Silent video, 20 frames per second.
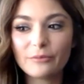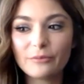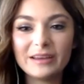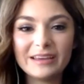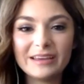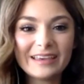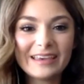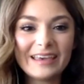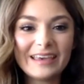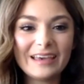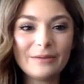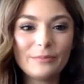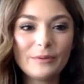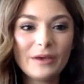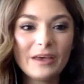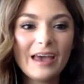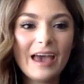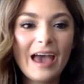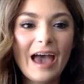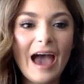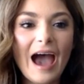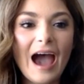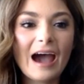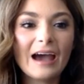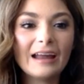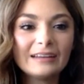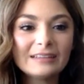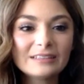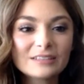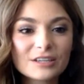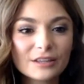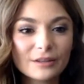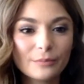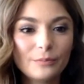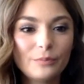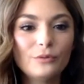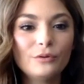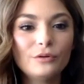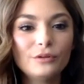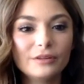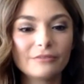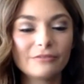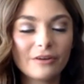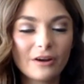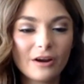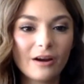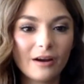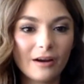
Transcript: Like we keep adding to the pool